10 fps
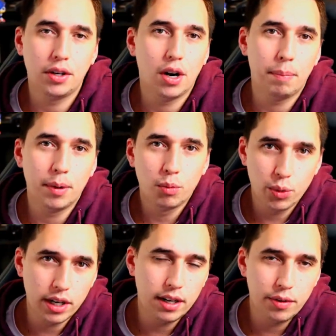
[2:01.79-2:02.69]
up and
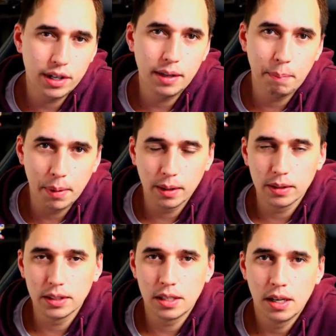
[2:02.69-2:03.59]
really, really
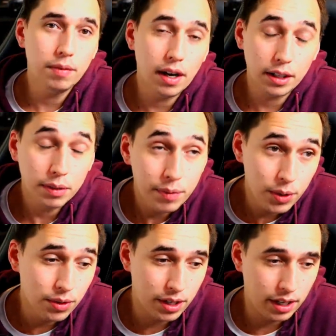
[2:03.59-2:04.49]
build a
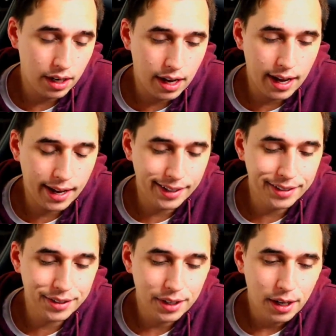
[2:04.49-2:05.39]
community.
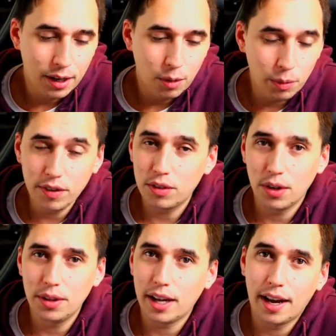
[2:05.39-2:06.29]
And we've
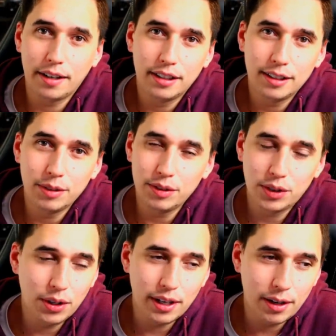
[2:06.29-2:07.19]
done that. We've
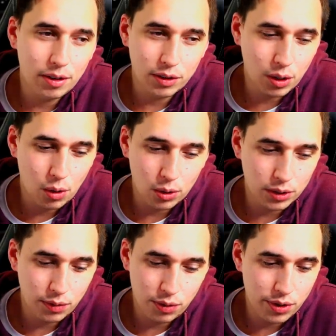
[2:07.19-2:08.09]
done that over the course
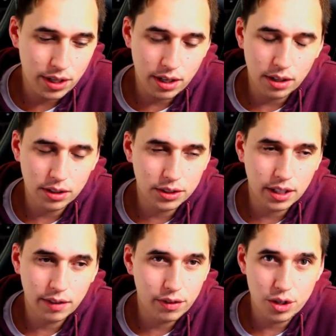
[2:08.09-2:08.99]
of 3 years,
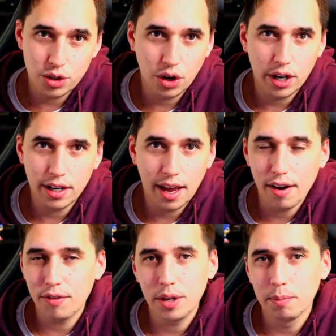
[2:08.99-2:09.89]
and I've enjoyed
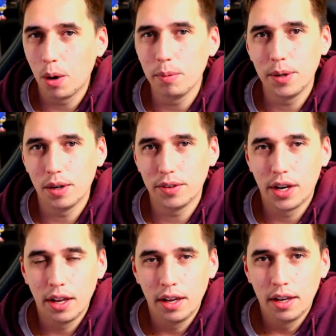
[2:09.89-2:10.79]
every moment of it.
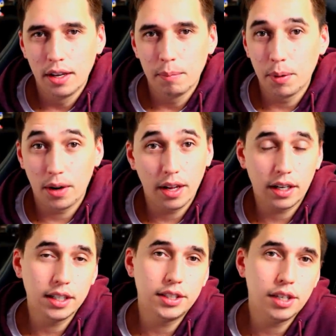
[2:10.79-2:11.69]
But like
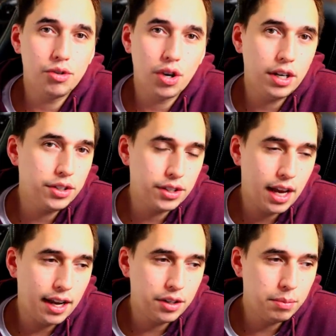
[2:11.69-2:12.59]
I said, changes
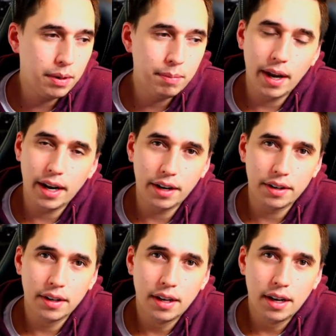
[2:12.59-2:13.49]
had to be made.
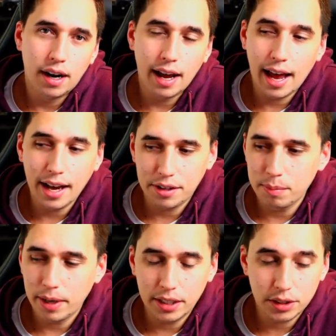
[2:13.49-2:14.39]
I had to
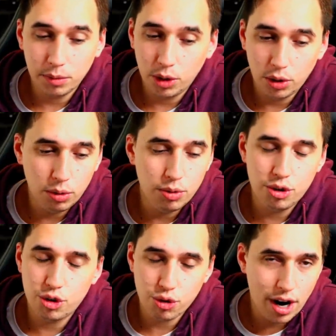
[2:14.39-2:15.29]
make some
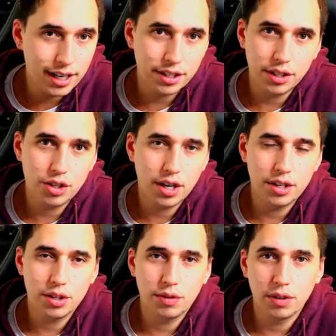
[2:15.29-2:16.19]
huge, drastic
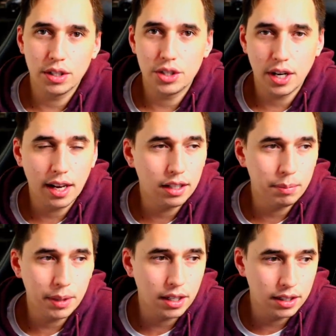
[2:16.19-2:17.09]
changes for the channel
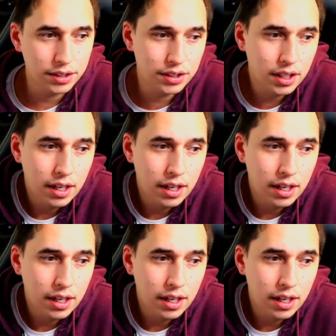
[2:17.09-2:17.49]
because